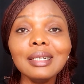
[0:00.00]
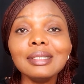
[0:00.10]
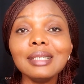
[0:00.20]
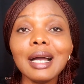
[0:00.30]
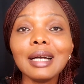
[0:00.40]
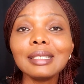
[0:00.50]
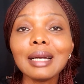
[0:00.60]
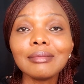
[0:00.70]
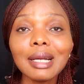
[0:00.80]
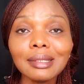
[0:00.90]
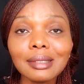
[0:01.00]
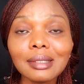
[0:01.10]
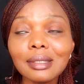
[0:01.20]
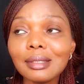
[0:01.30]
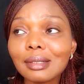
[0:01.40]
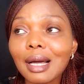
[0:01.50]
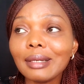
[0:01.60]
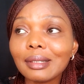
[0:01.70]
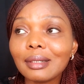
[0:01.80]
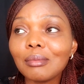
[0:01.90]
their rent is
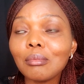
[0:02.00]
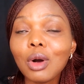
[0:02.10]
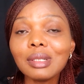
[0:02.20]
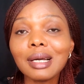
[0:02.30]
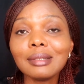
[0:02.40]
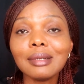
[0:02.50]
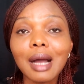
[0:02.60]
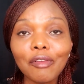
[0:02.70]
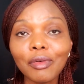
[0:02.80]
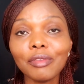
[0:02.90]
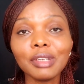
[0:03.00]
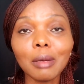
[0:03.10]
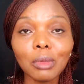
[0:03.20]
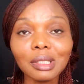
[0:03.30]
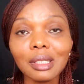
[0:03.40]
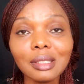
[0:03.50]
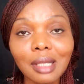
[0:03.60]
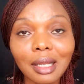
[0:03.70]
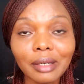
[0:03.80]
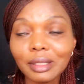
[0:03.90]
like more than half of their monthly
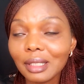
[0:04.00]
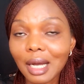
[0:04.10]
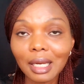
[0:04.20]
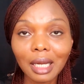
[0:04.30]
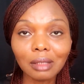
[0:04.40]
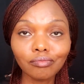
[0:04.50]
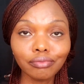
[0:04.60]
salary, they are like,